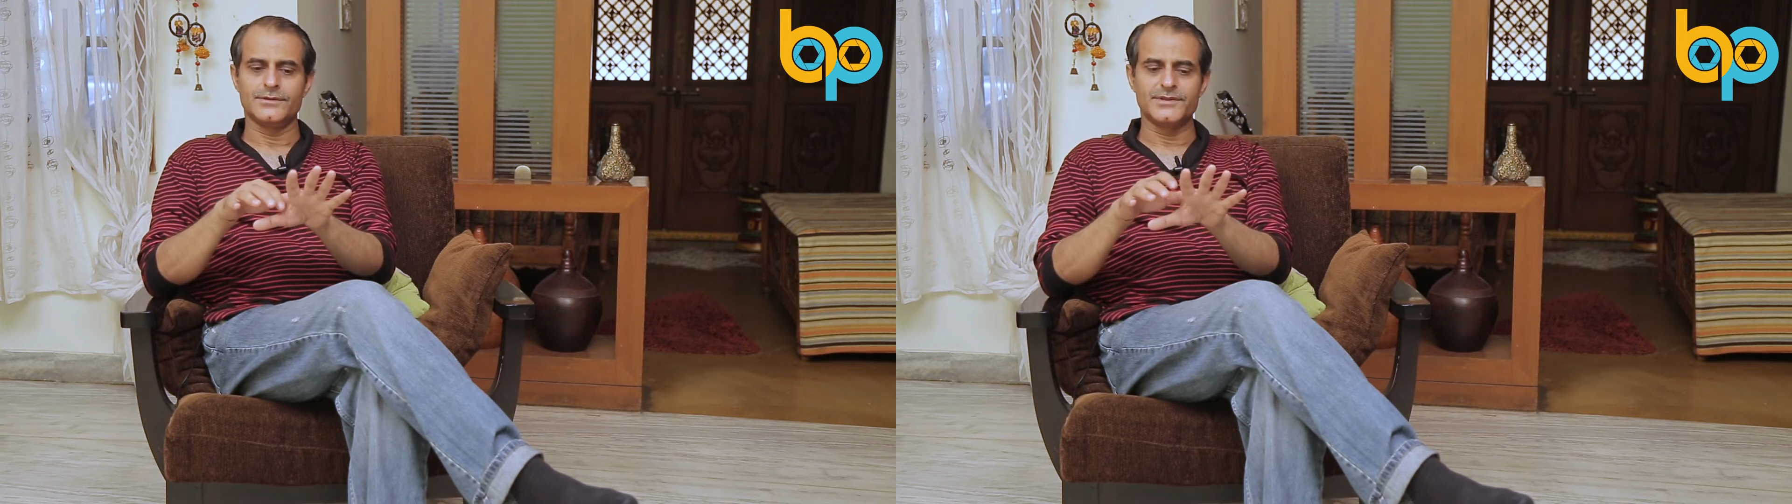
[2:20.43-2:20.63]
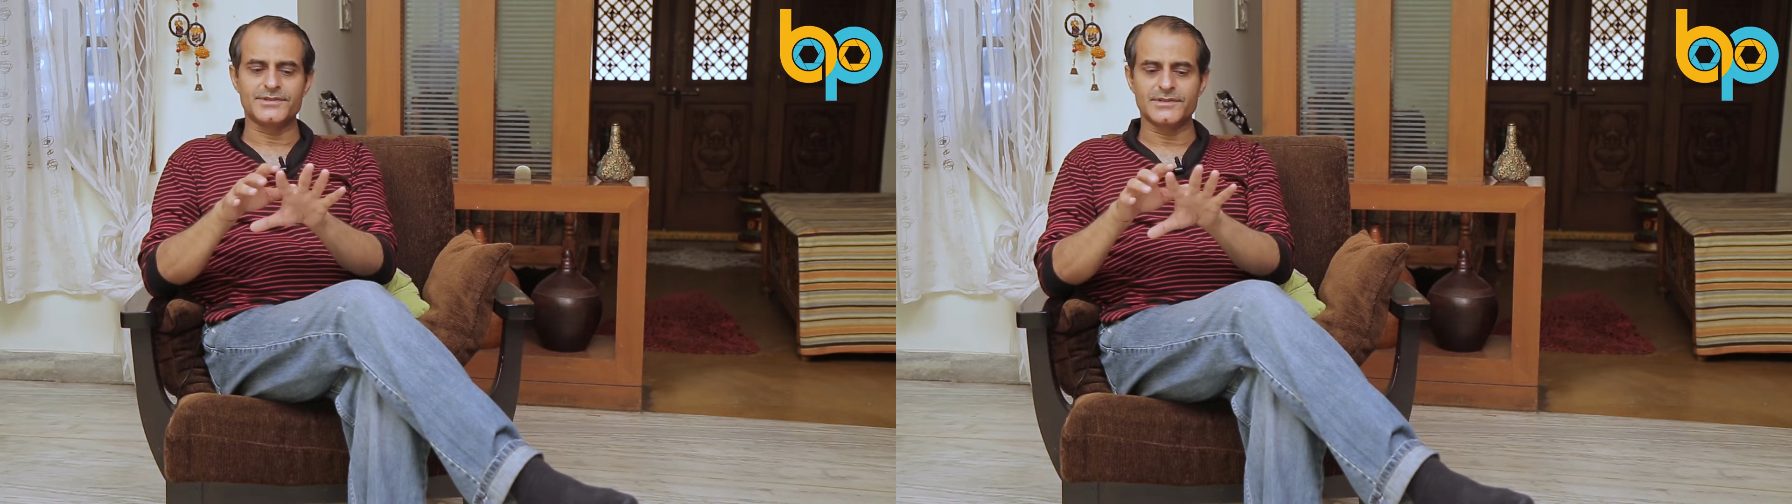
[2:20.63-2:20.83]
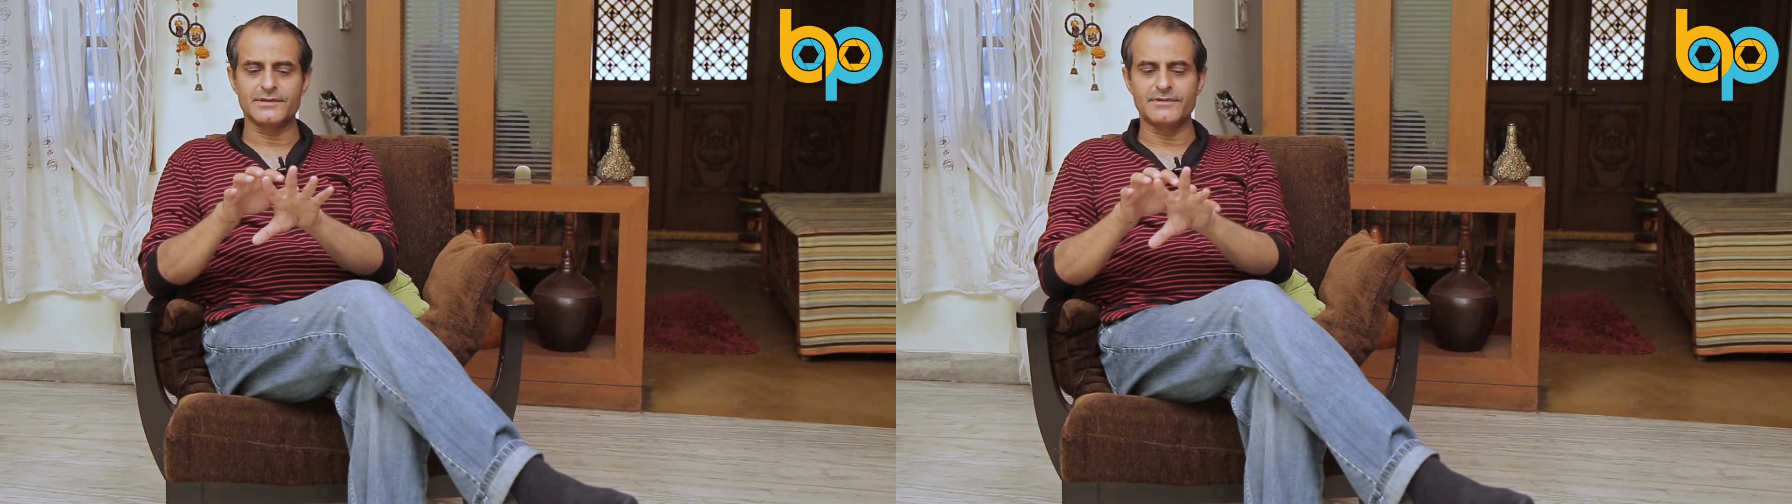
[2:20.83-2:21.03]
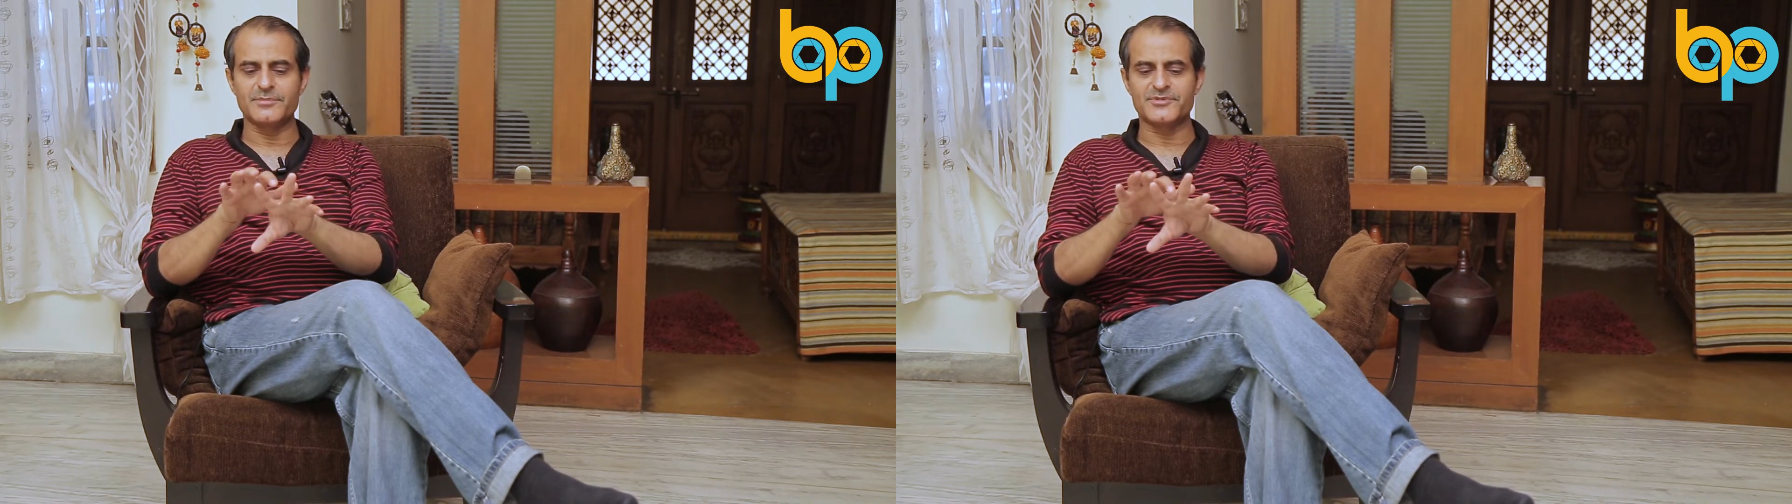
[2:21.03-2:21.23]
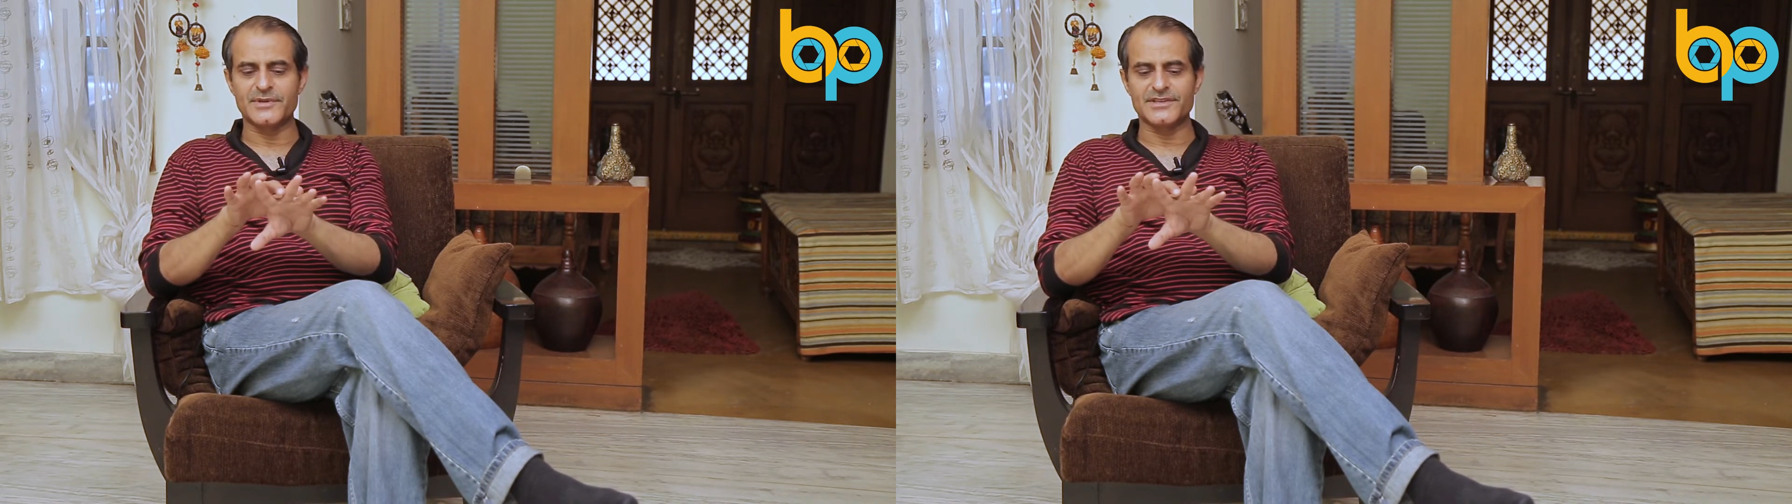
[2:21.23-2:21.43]
This is the
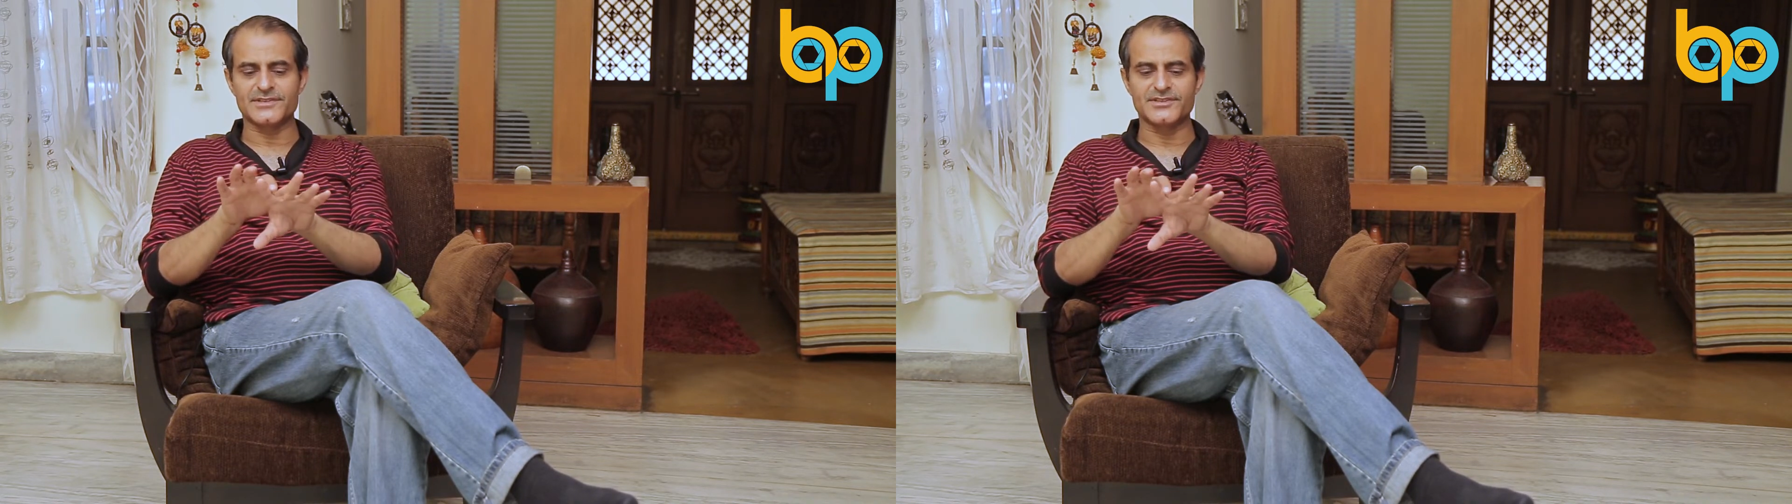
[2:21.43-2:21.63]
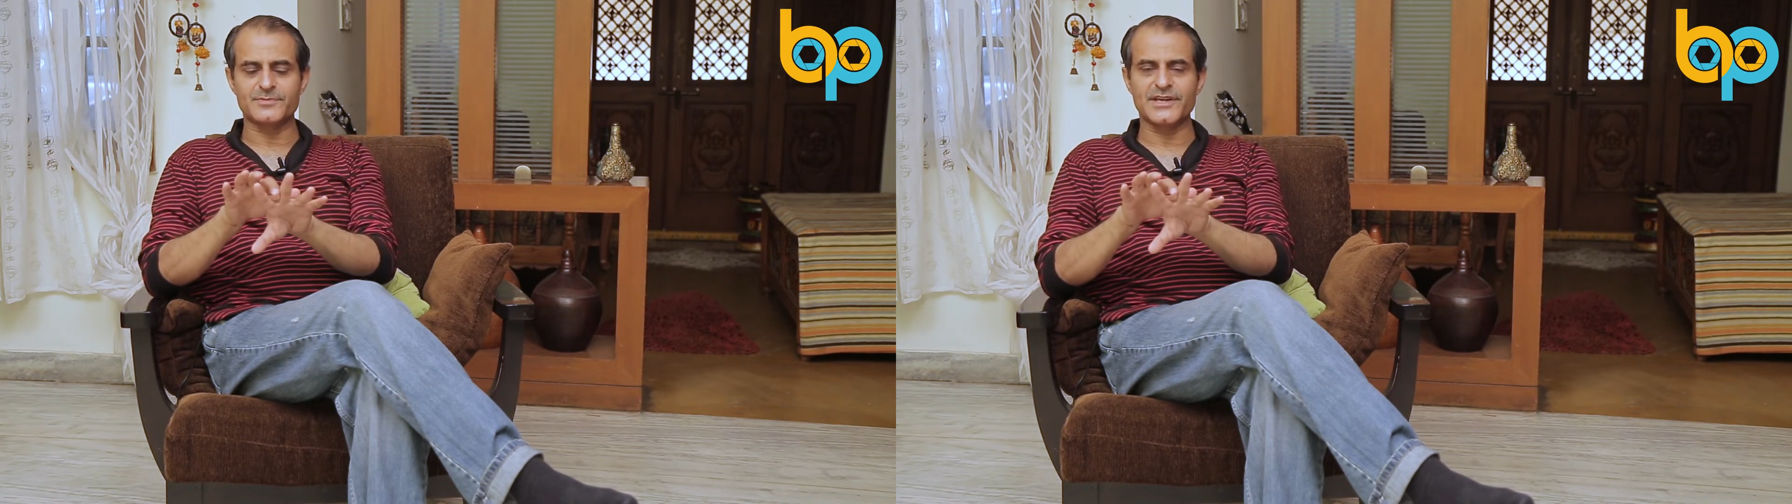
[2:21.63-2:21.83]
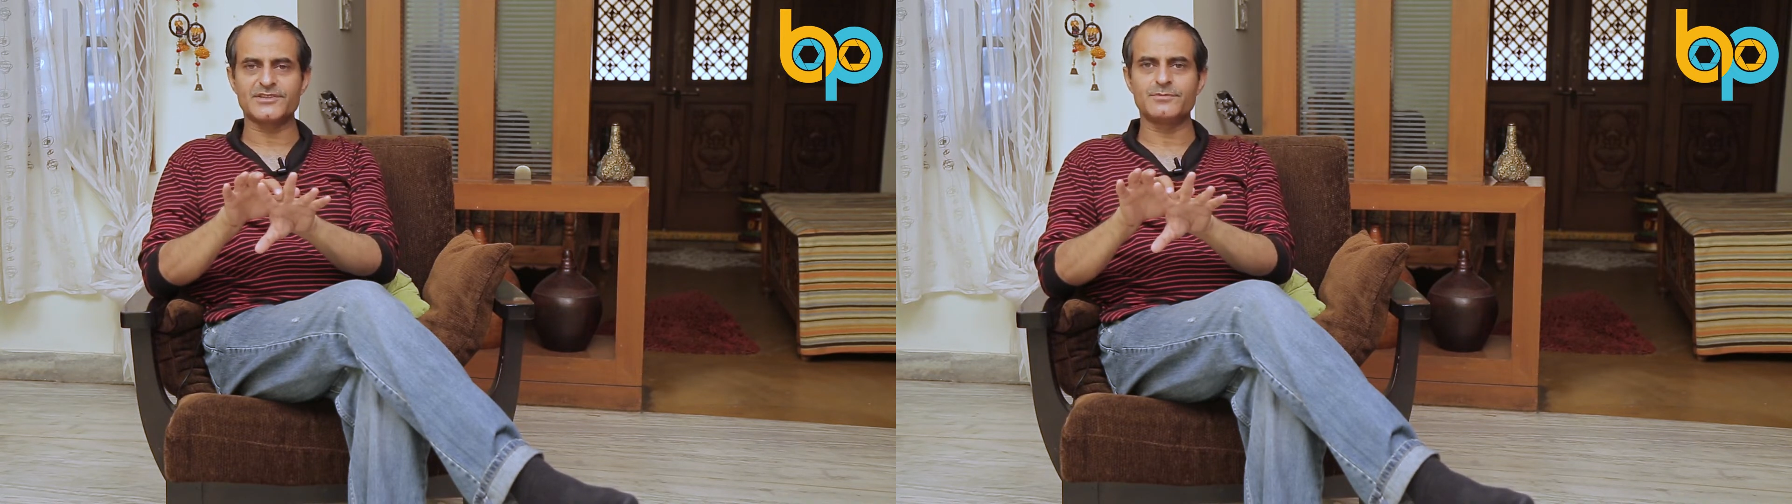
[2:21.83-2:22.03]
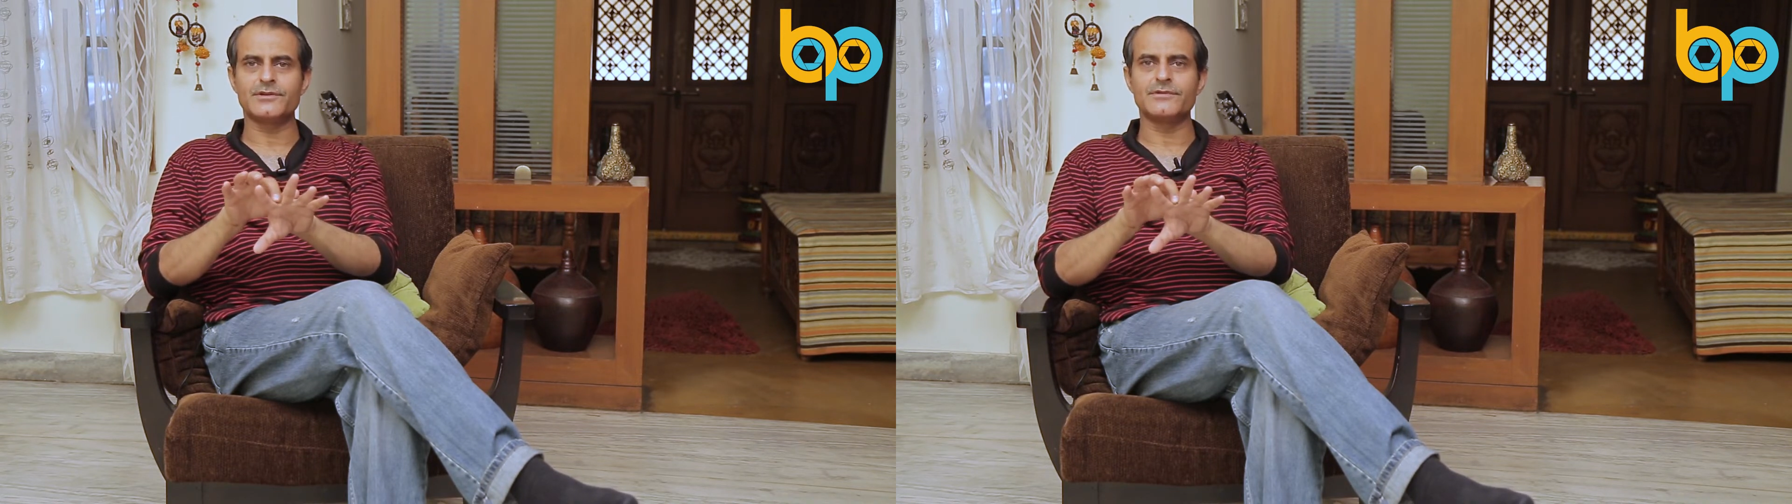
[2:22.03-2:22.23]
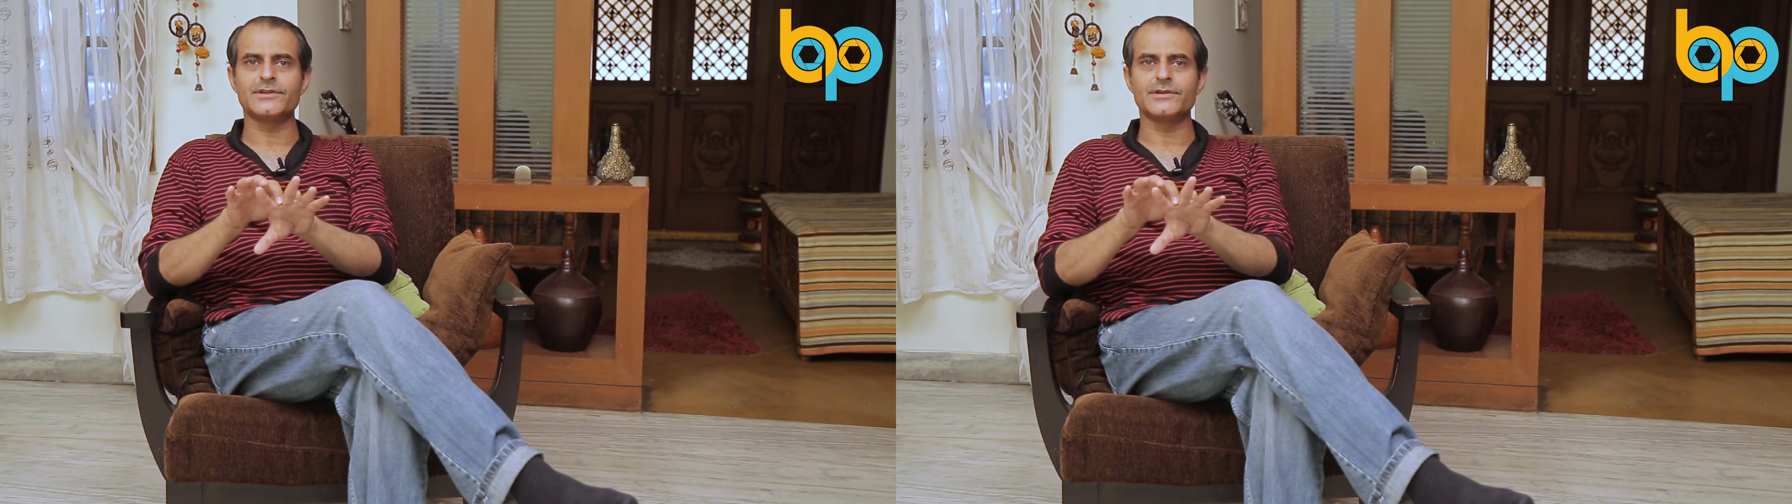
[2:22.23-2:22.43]
web space. The space between